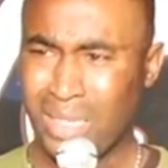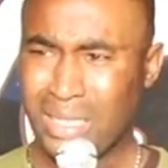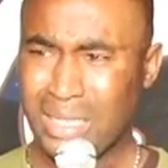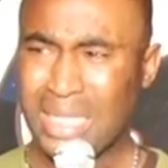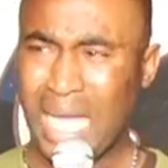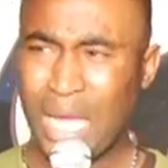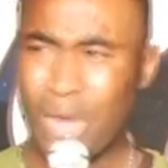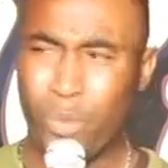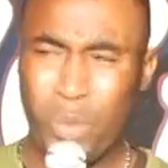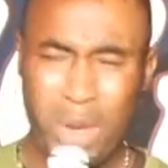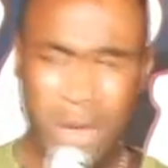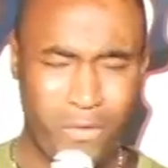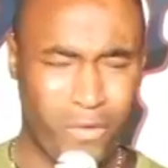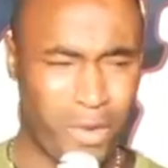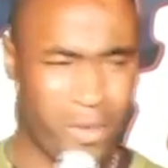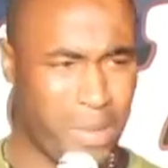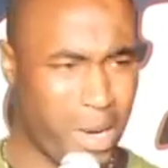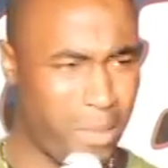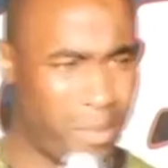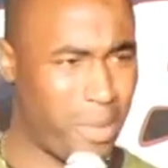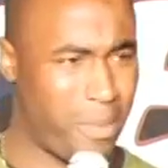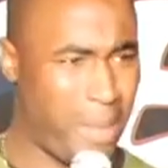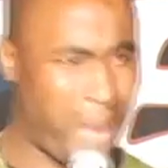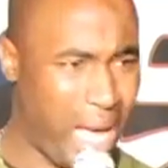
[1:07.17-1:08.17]
Like, we
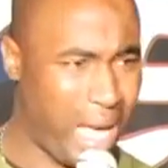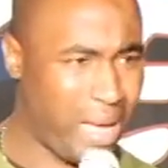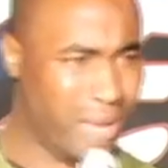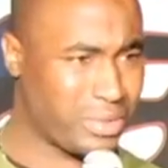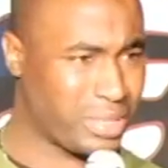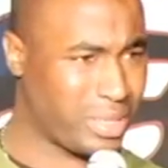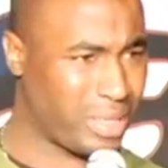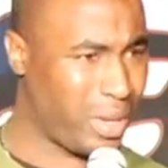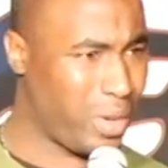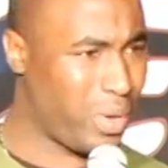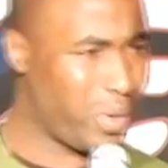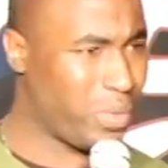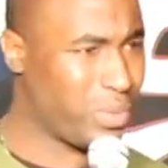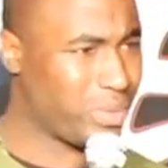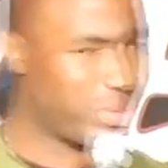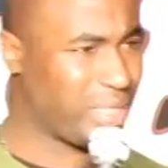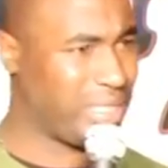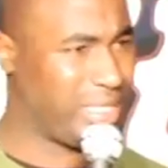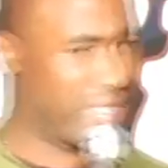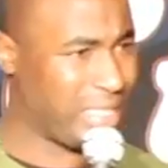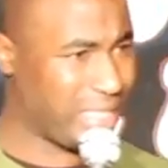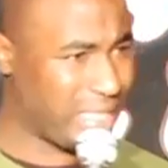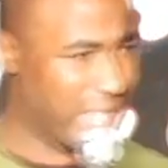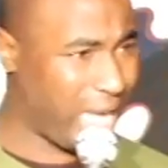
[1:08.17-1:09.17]
remember milestones,
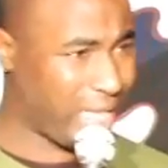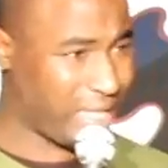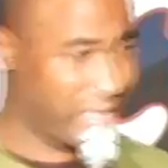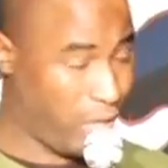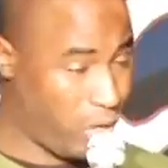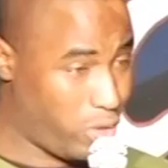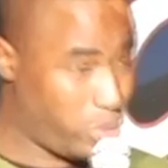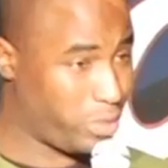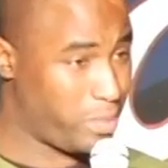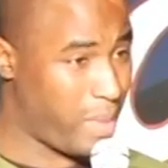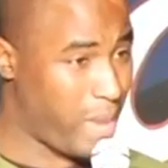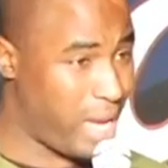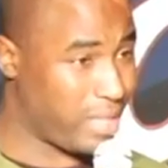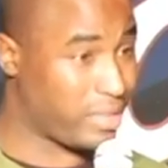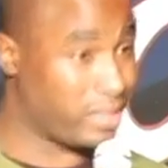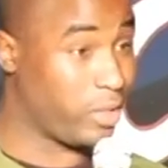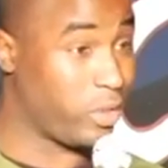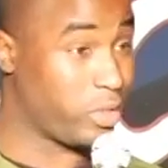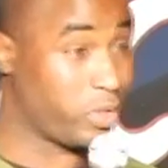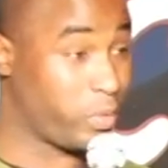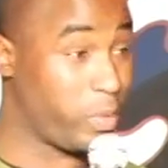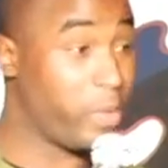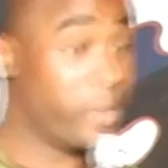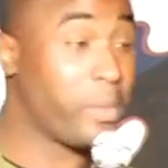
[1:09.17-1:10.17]
just not those
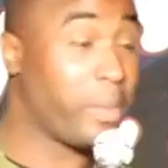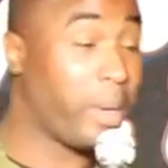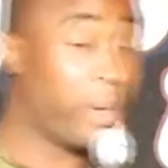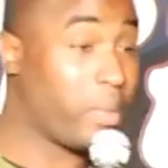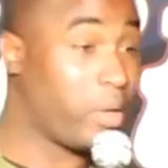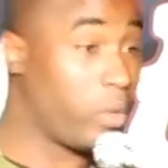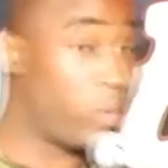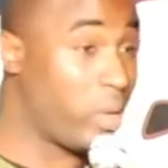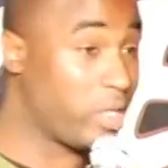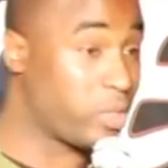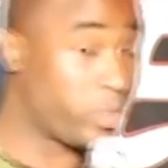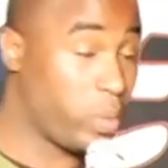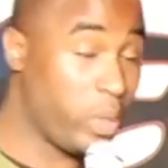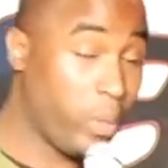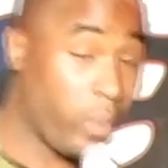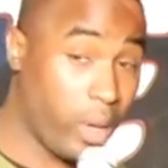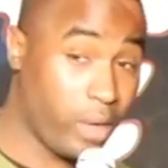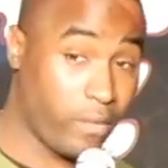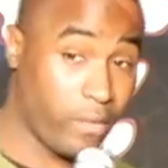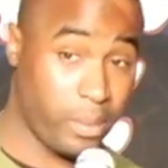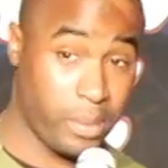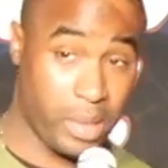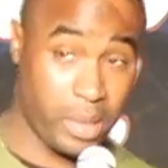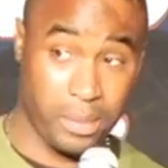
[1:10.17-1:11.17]
milestones. We remember the ones we
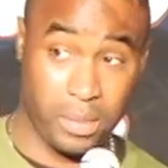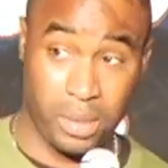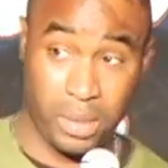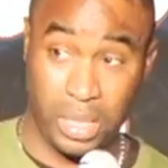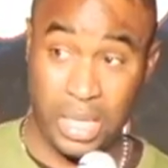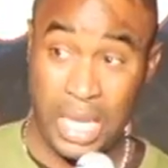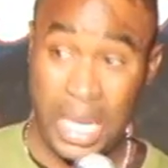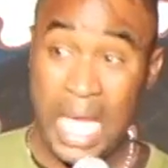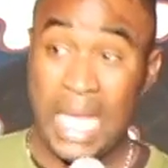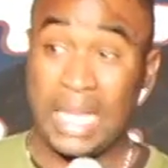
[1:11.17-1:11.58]
want to remember.